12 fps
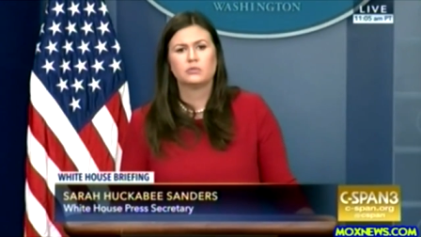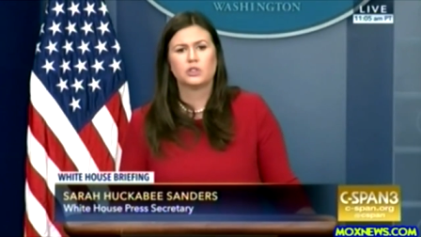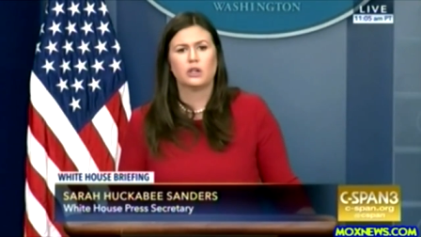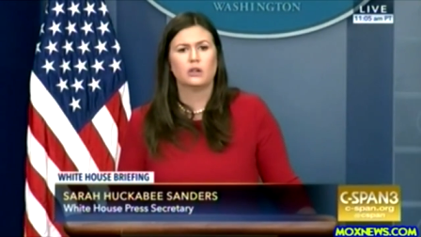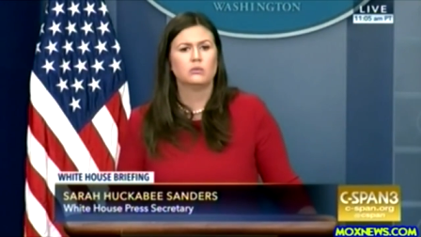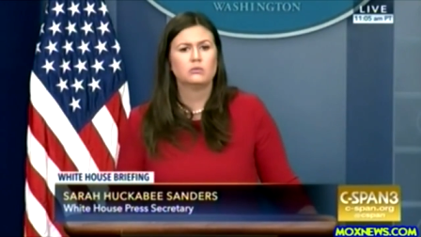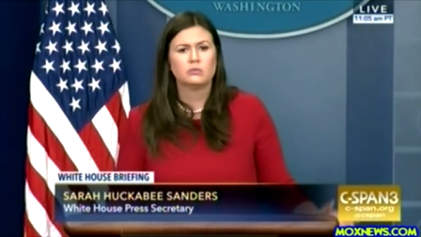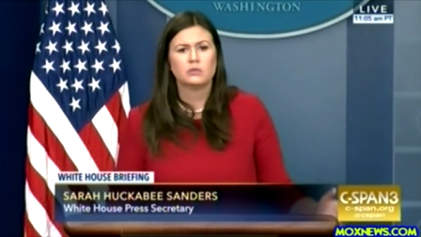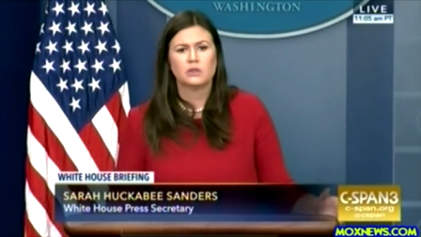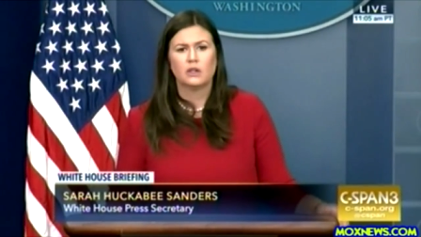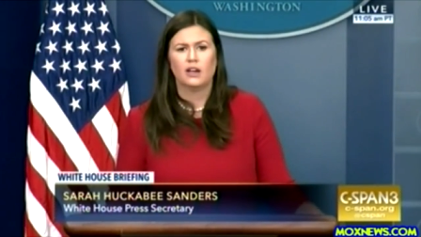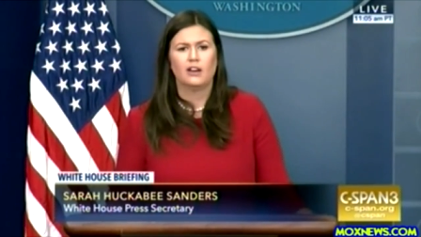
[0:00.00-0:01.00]
So
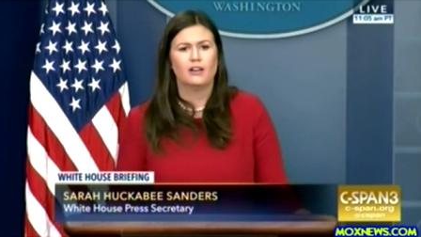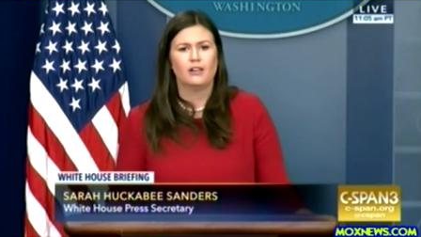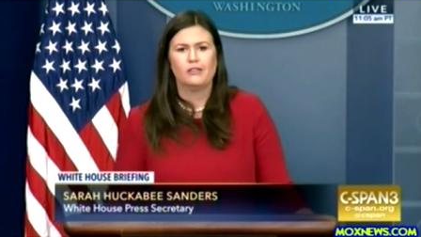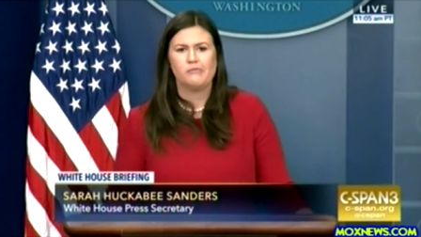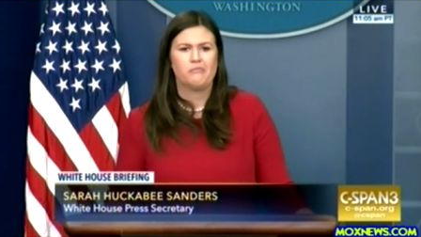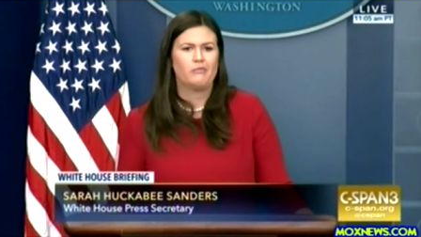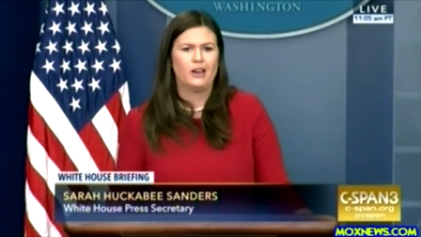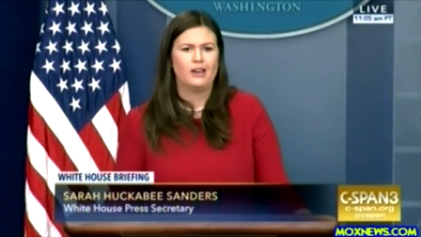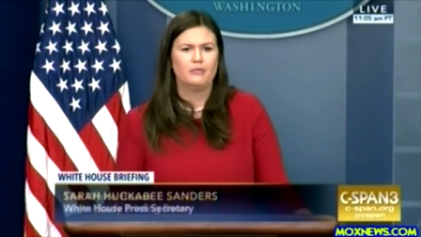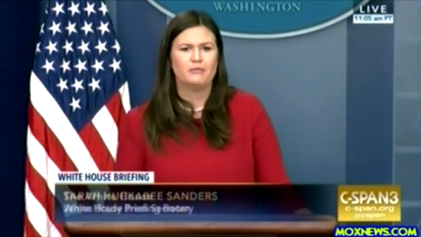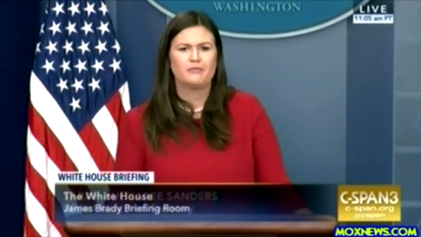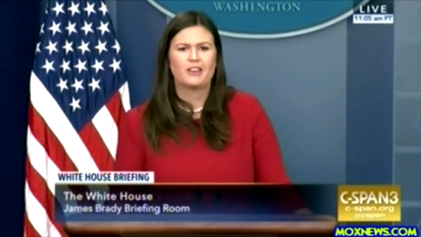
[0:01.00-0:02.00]

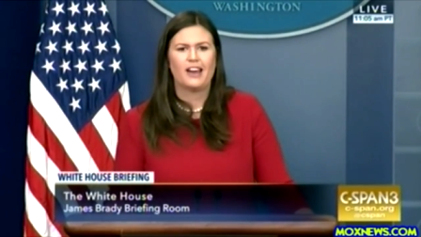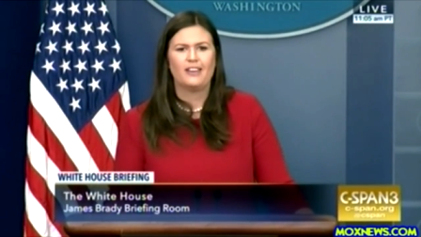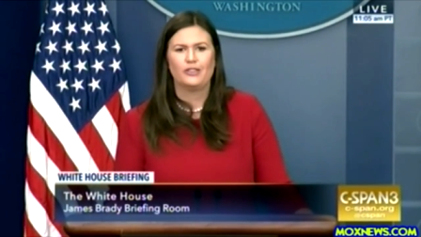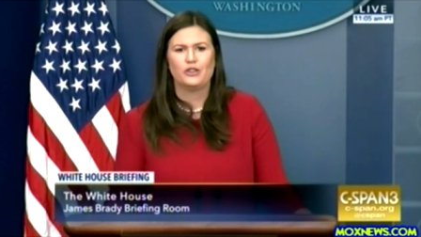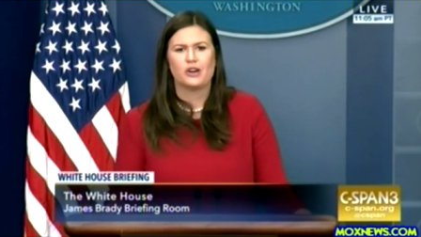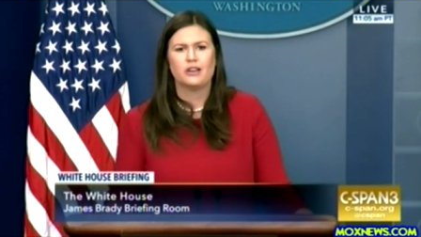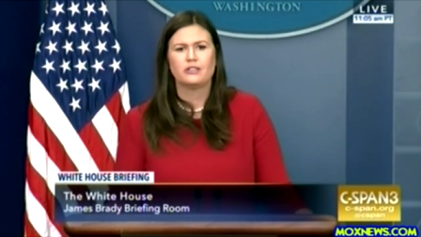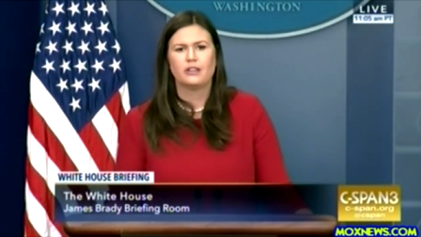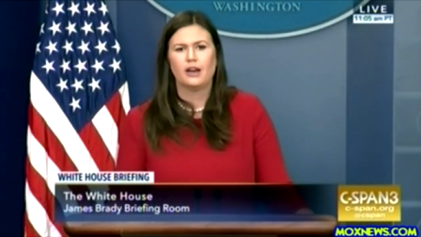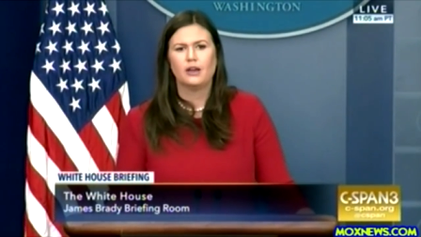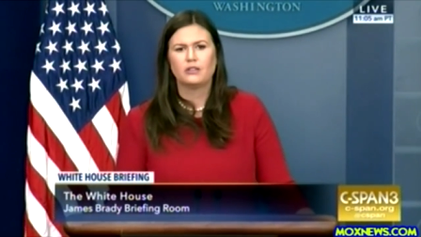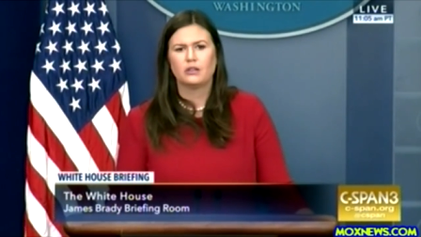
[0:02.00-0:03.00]
I kind of addressed
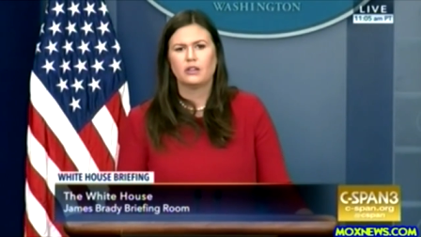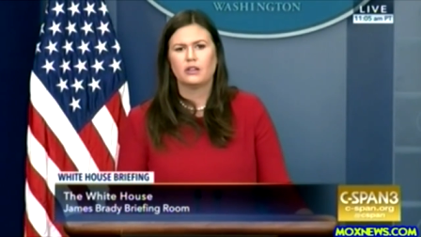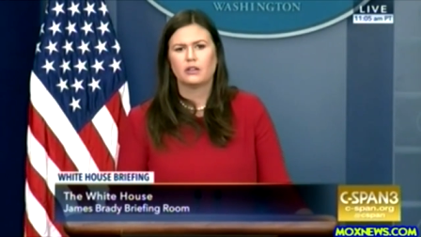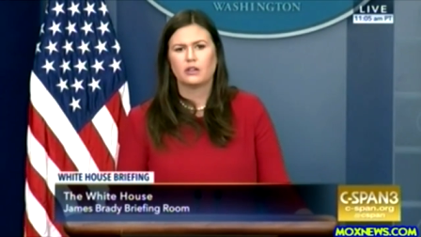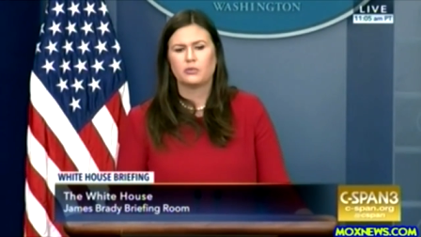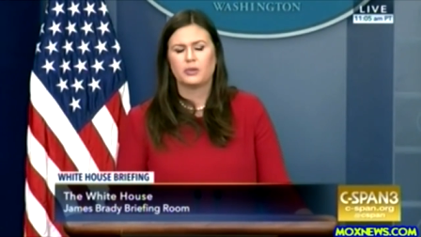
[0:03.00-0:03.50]
that, so I think that's